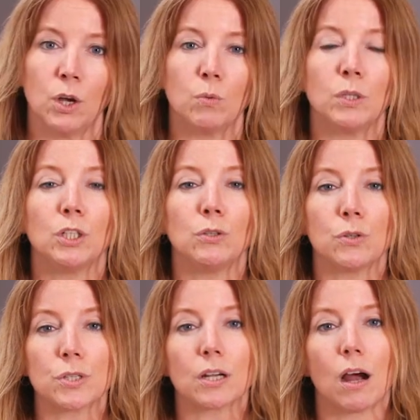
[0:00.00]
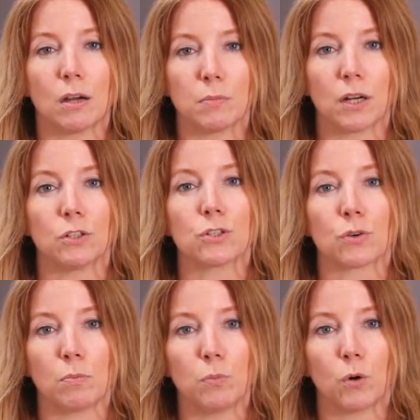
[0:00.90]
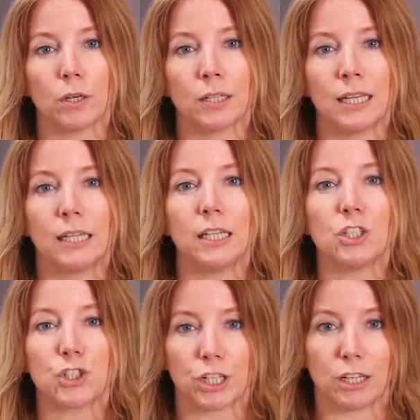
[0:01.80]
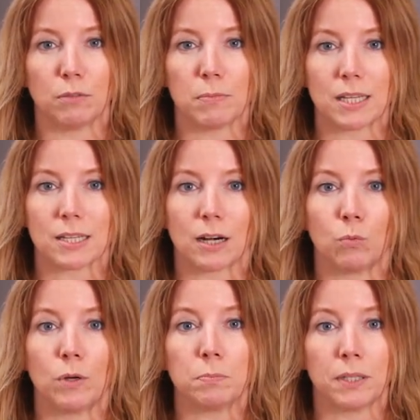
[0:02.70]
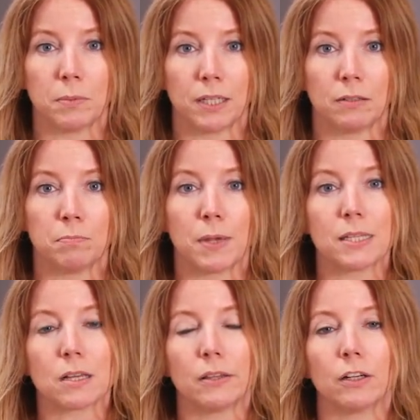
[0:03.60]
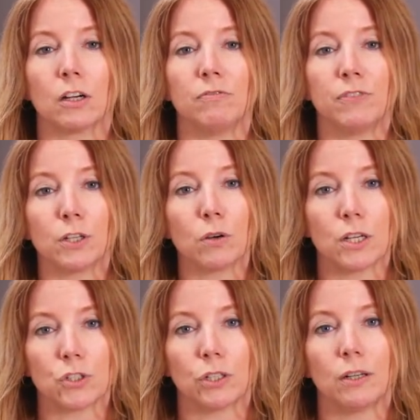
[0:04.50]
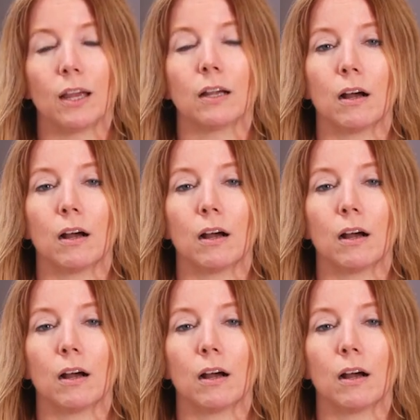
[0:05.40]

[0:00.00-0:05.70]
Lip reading: When you use a Kanban or Scrum board, each team may set a WIP limit based on their configuration and